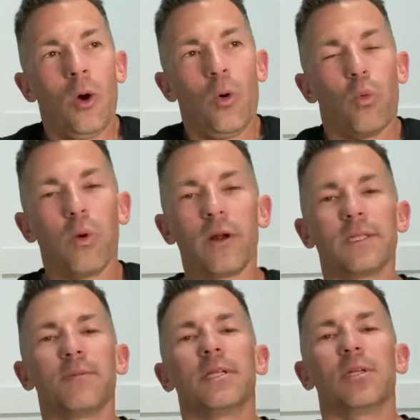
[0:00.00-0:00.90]
what are
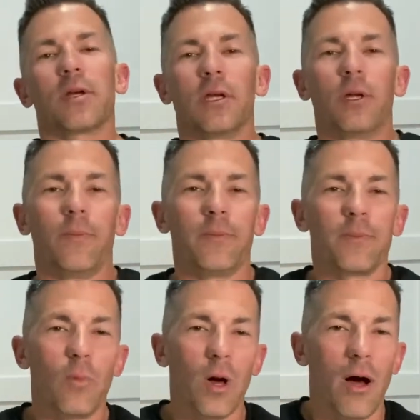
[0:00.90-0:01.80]
some things you can do?
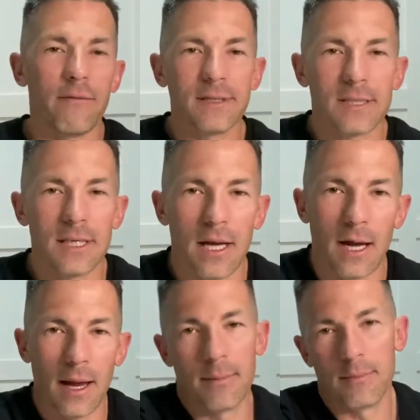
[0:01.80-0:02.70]
Well, obviously,
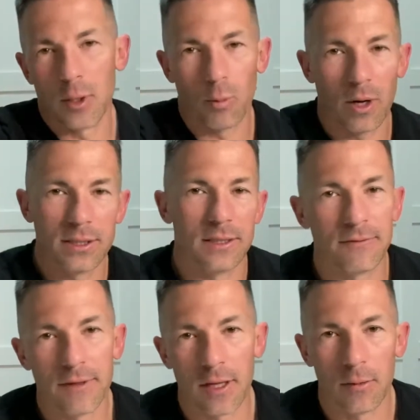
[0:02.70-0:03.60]
you're watching this
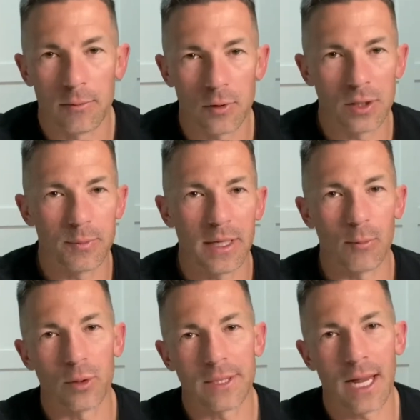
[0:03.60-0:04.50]
video. You're spending
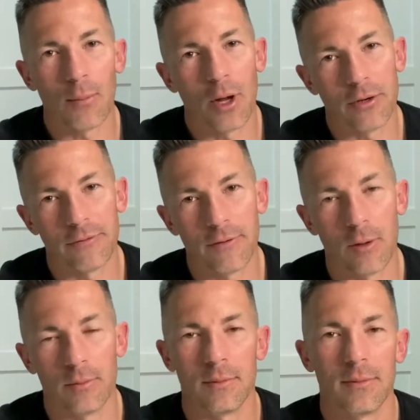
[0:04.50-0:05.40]
more time on your
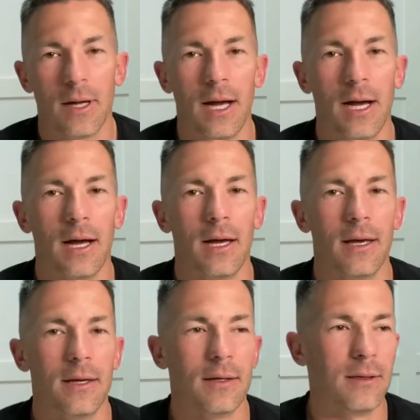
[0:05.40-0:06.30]
phone,
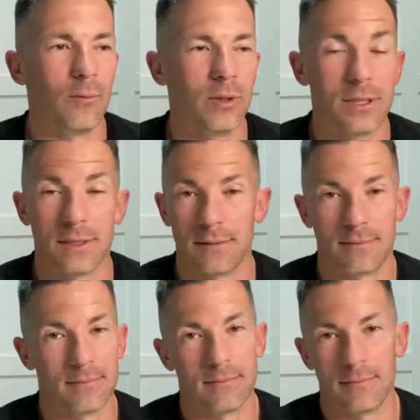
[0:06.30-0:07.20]
which is
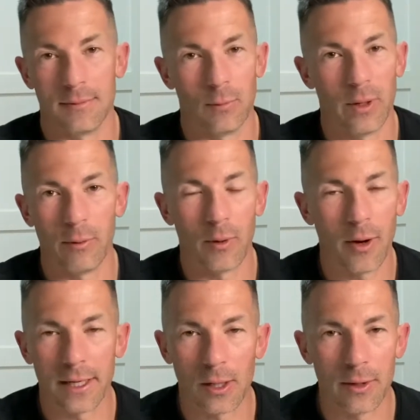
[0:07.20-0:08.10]
the way we were
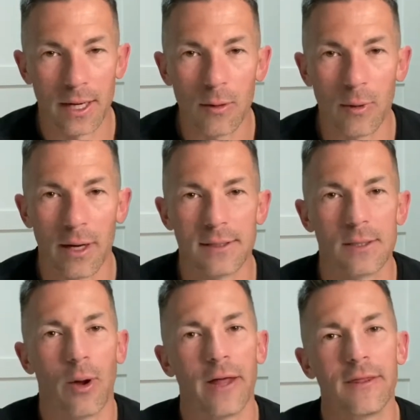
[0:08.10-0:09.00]
already going anyway.
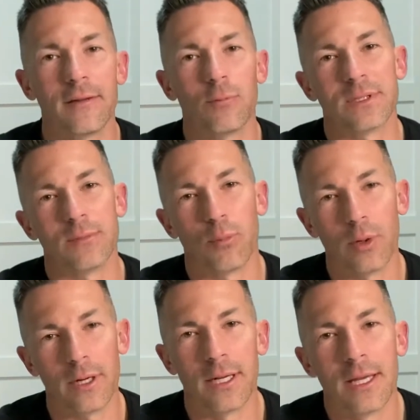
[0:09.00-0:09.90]
So I think what's
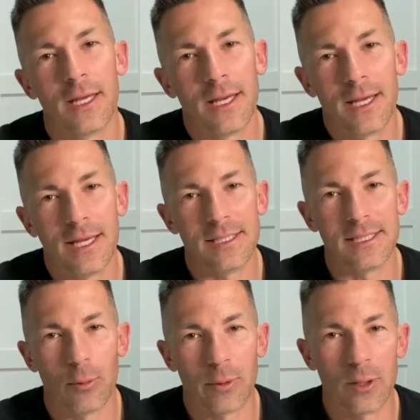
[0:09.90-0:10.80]
important is
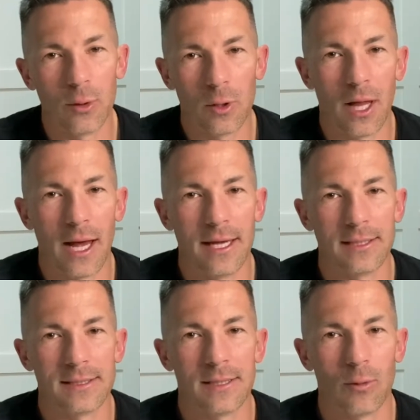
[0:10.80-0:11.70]
that we
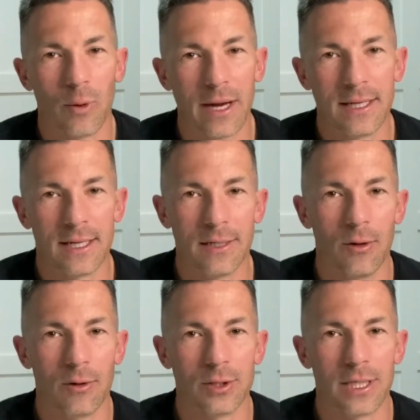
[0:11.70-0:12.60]
utilize the right
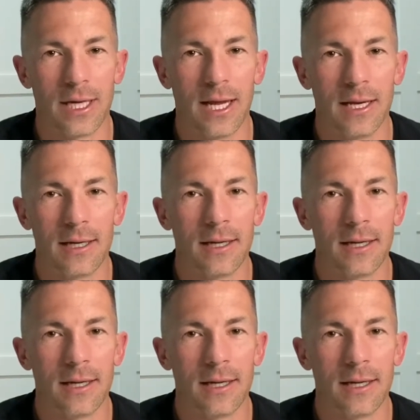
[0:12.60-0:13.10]
technology and